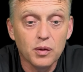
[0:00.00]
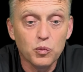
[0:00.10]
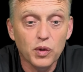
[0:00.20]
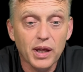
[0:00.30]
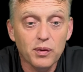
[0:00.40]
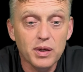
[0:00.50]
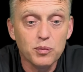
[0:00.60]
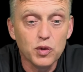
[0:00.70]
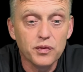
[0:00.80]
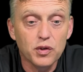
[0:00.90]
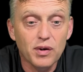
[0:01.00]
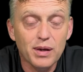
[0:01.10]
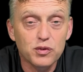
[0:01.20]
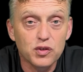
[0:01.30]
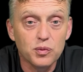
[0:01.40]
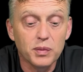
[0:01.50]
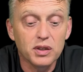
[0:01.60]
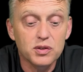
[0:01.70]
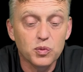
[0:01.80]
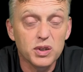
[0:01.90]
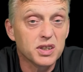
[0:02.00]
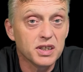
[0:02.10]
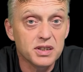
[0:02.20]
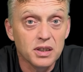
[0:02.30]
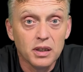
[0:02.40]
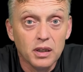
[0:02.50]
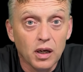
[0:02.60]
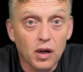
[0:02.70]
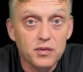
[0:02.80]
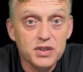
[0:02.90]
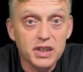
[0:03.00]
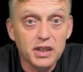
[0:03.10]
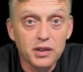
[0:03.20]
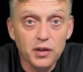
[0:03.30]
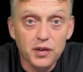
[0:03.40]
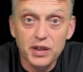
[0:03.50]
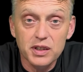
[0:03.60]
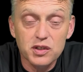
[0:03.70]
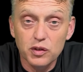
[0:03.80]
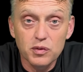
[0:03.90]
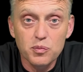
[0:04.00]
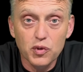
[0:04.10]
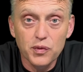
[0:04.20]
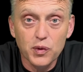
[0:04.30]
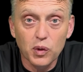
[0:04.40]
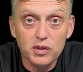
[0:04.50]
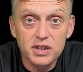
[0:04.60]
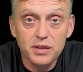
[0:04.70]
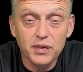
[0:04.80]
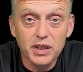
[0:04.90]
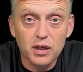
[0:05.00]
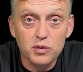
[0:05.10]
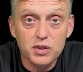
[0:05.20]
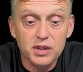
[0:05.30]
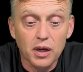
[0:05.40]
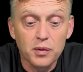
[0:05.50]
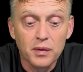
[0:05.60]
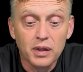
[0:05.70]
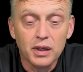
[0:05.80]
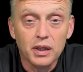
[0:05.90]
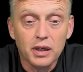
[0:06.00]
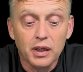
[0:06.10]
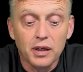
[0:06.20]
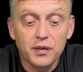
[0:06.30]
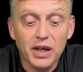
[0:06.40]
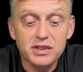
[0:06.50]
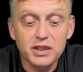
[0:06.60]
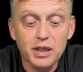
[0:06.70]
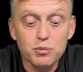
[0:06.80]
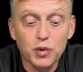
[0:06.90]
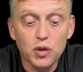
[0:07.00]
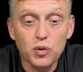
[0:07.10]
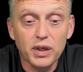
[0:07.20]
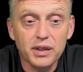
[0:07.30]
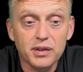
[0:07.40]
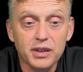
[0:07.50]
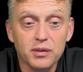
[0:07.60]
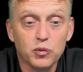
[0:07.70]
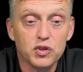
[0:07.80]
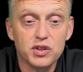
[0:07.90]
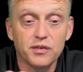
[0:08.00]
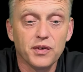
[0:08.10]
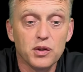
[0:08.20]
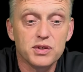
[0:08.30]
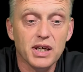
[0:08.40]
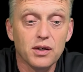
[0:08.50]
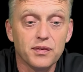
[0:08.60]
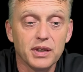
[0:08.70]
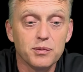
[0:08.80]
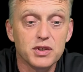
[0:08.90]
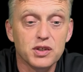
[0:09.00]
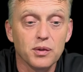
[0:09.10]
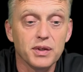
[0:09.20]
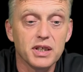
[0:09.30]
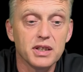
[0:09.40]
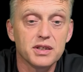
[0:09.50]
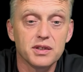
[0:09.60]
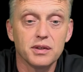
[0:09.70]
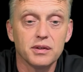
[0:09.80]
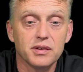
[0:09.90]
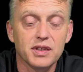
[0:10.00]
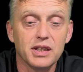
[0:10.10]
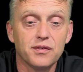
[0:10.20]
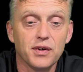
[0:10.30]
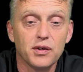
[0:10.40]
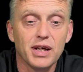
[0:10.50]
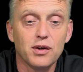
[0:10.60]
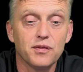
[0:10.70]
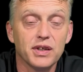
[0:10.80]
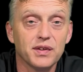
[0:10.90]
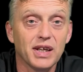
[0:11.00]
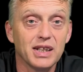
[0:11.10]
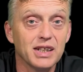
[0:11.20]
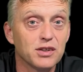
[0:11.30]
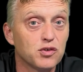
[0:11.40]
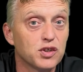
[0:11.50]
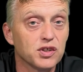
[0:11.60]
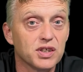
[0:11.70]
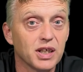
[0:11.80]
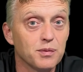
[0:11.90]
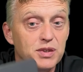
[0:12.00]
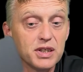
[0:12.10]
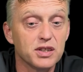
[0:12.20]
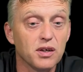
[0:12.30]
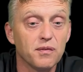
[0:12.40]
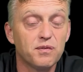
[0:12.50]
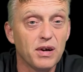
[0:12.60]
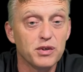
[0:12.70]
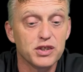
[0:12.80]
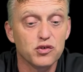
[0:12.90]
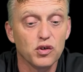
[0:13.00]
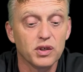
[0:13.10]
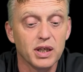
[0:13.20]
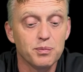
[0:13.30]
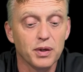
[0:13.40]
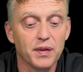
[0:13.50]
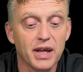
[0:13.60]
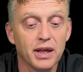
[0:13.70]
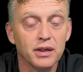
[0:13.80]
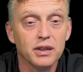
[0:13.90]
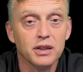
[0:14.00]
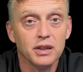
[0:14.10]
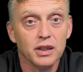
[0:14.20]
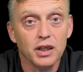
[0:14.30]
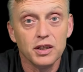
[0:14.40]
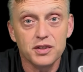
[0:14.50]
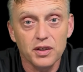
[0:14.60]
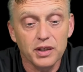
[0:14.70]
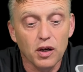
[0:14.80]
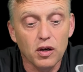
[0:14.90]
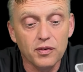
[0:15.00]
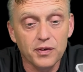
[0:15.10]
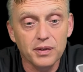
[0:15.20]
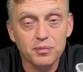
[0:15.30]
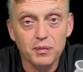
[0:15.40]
without it moving around too much, which is obviously another thing that's going to improve the quality of videos. So that's gimbal. Once your phone's out of it, let me stop this, take your phone out of it, that literally just clips in. It's got a very strong clip on there. Turn it off